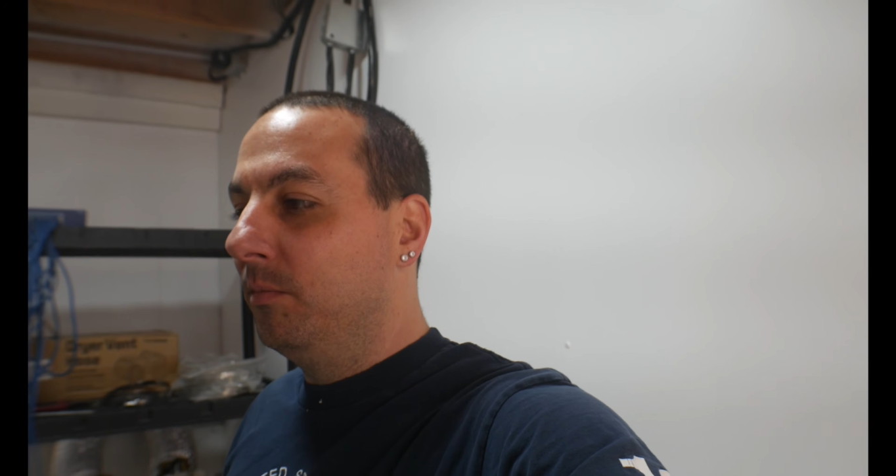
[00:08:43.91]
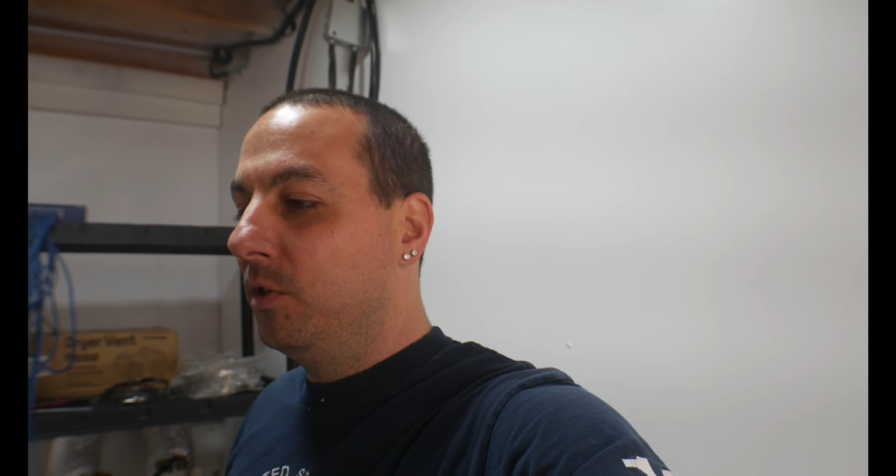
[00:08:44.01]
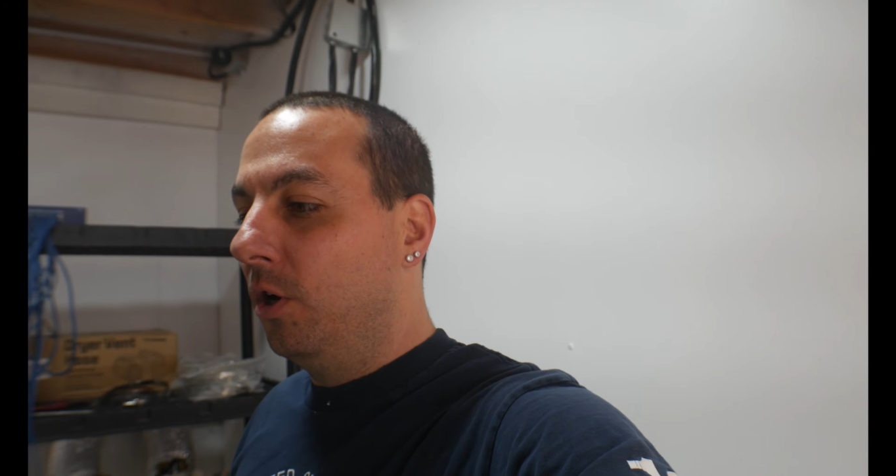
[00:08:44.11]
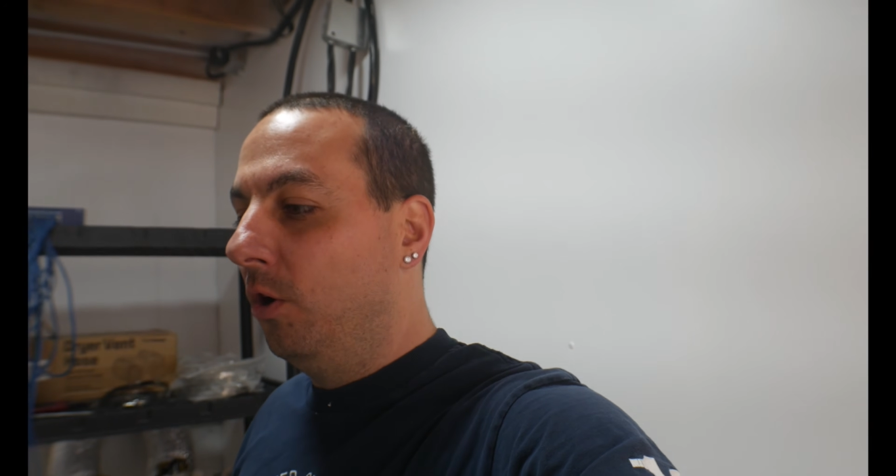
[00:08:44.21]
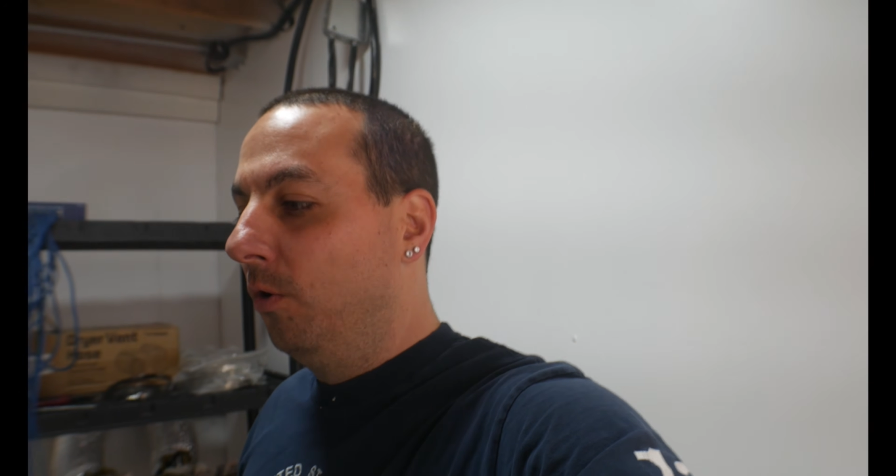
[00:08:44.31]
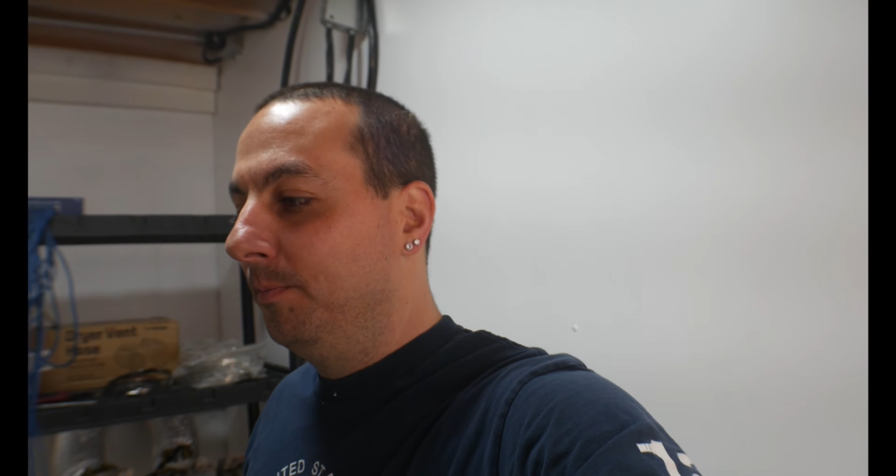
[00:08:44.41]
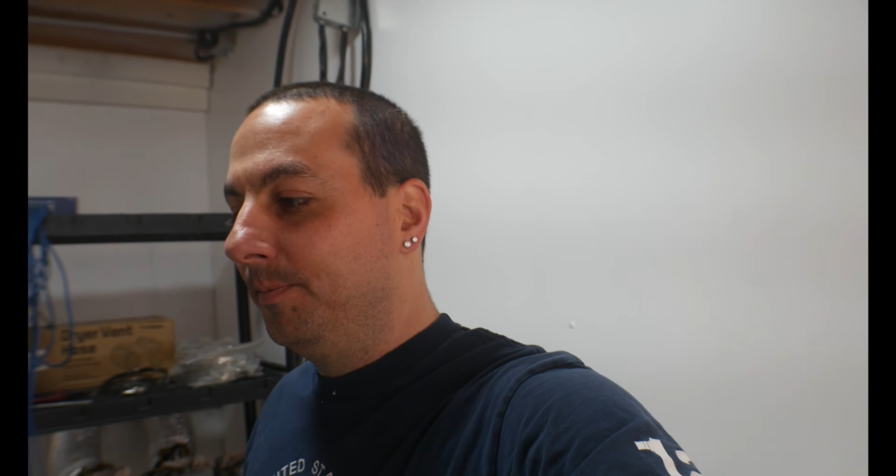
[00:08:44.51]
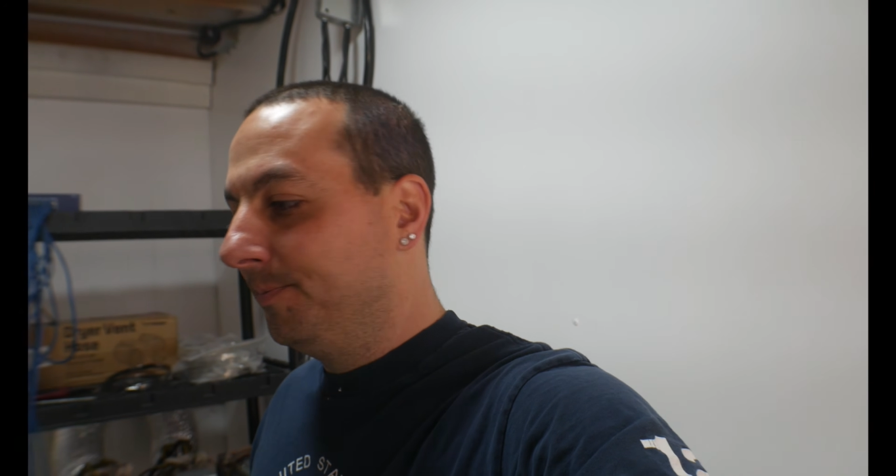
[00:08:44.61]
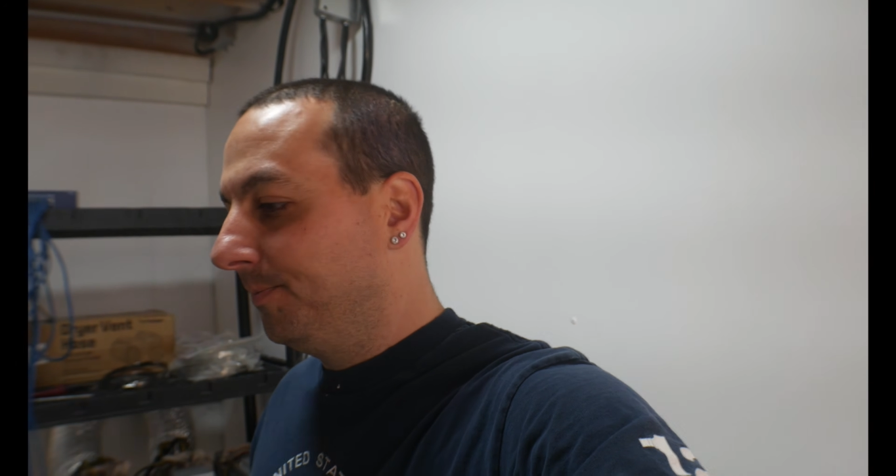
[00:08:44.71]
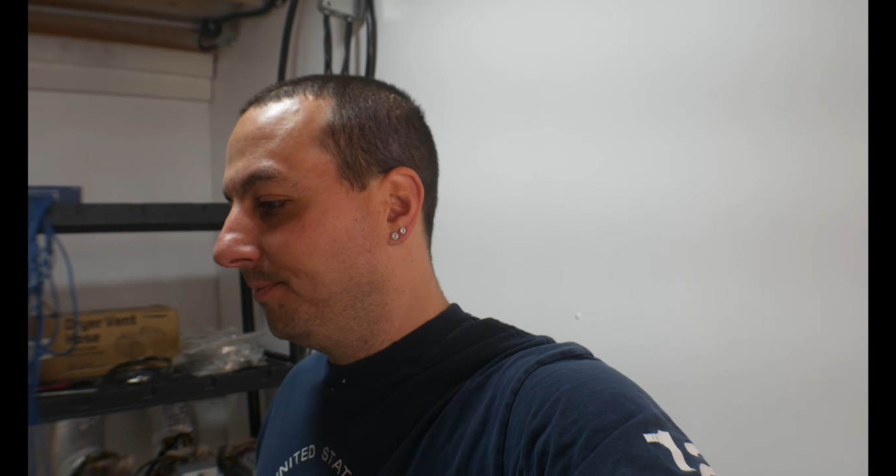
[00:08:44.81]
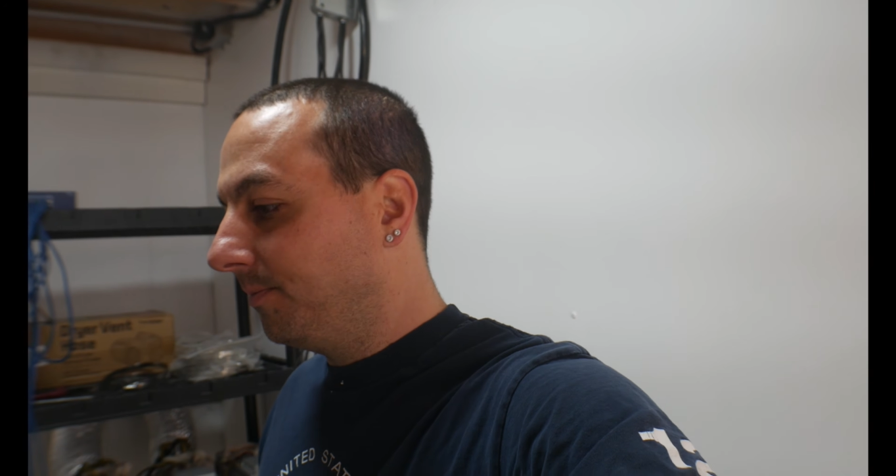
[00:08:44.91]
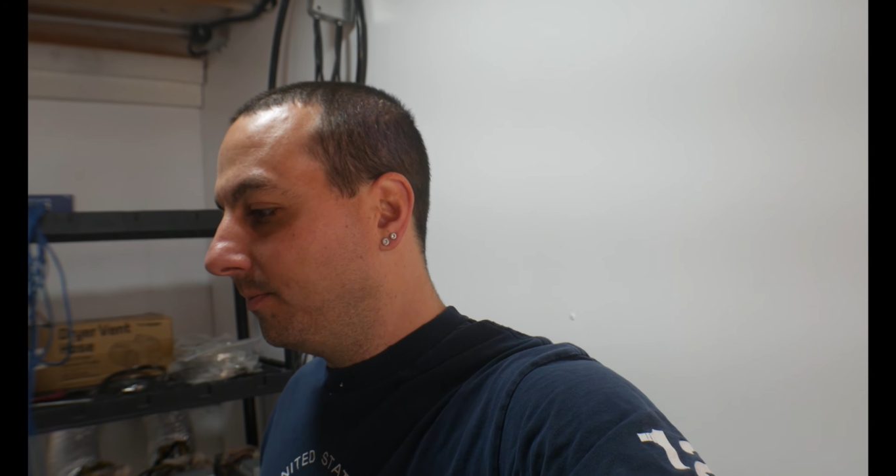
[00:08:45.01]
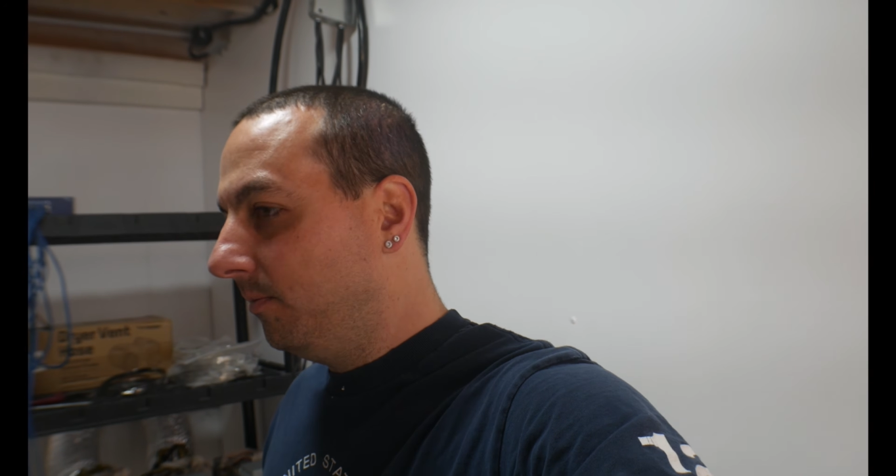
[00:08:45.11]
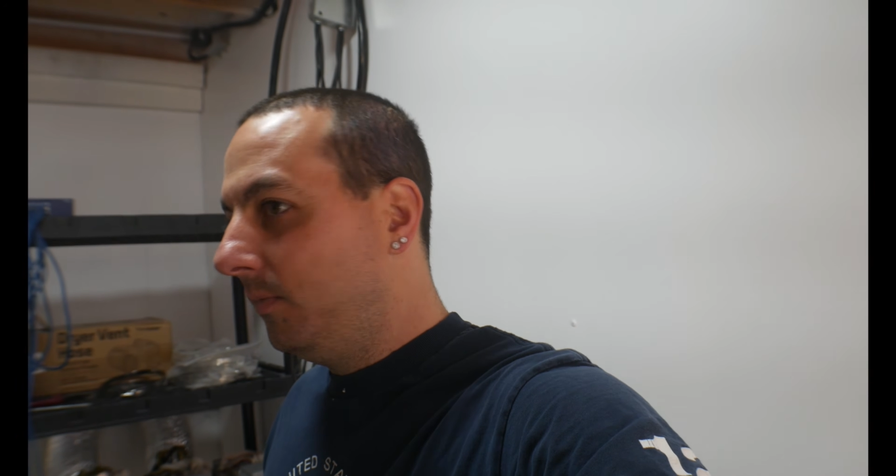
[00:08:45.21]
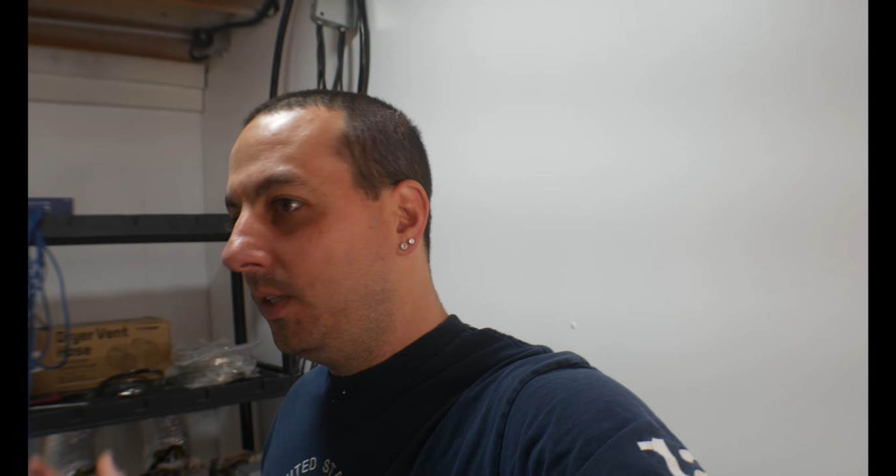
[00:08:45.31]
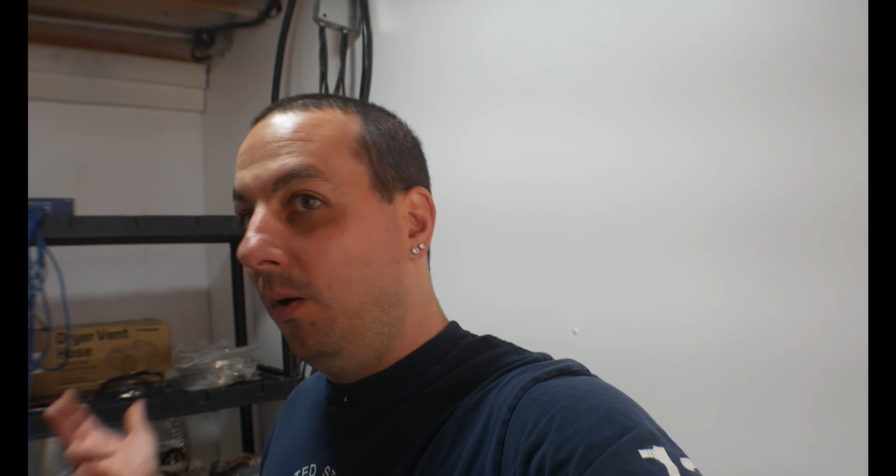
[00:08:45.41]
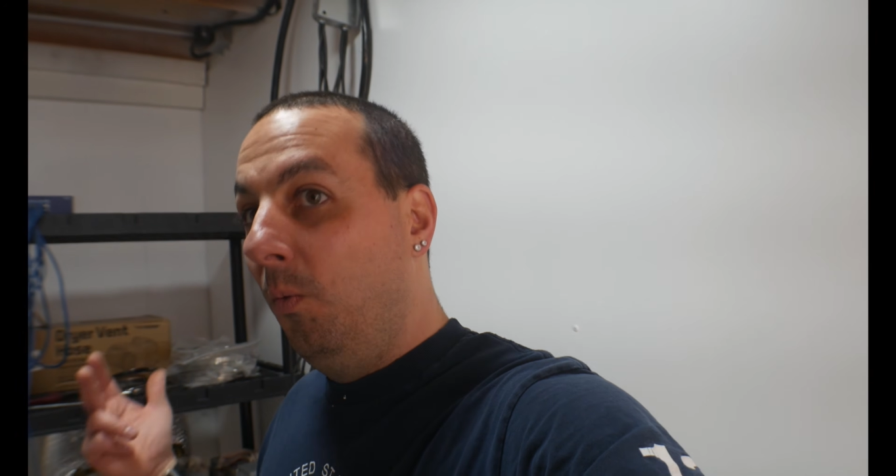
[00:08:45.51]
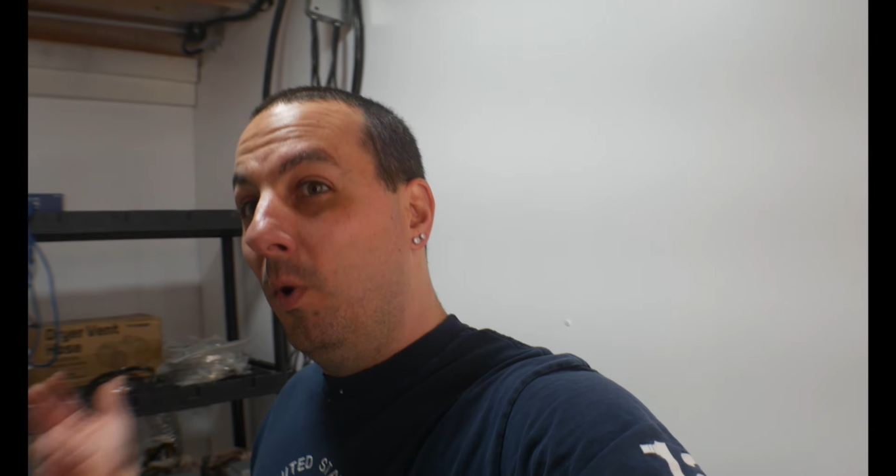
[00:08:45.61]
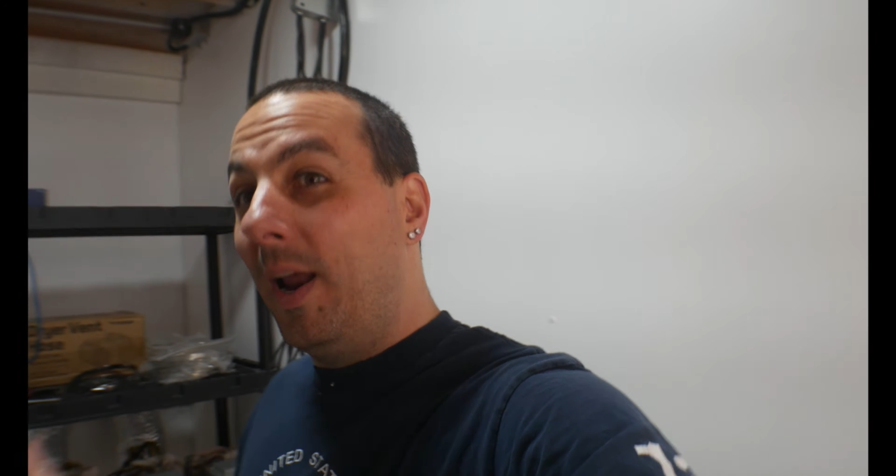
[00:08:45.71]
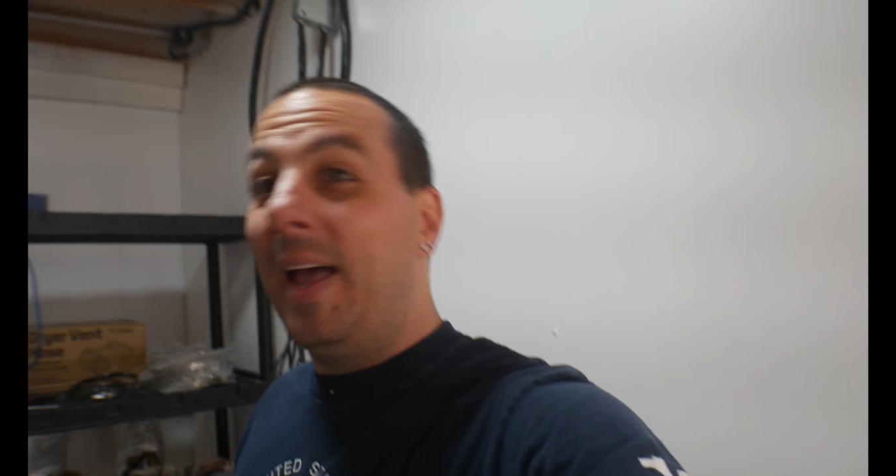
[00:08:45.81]
So
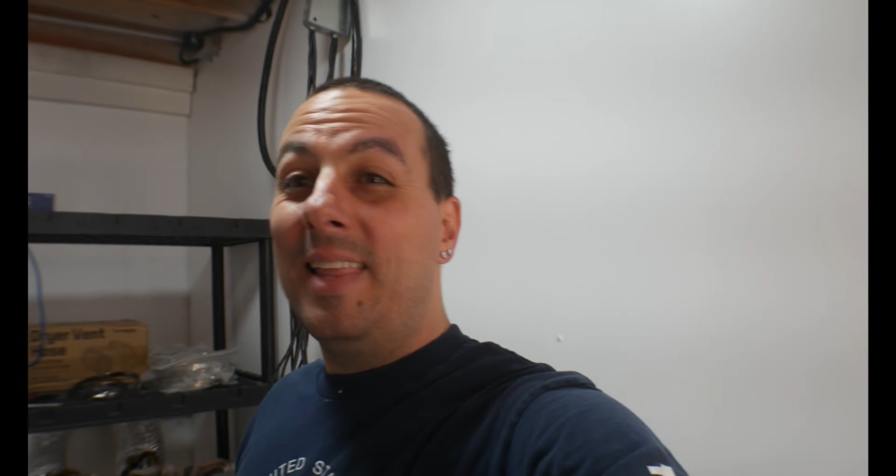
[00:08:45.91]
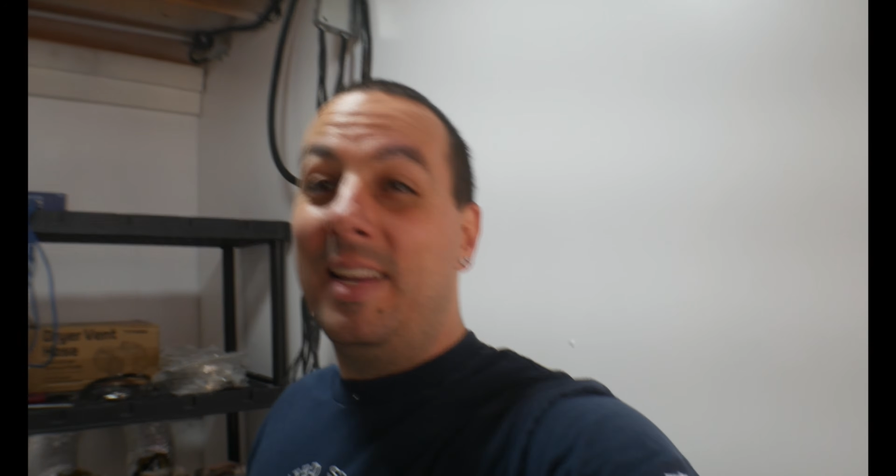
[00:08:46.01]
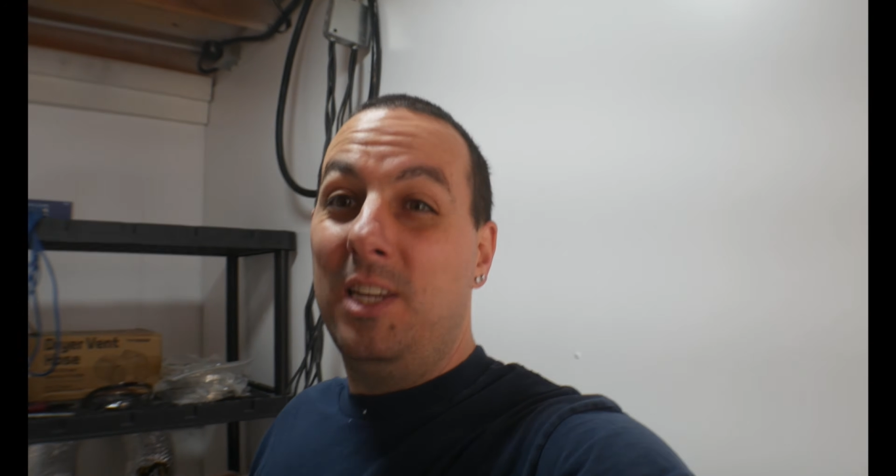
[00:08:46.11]
what I like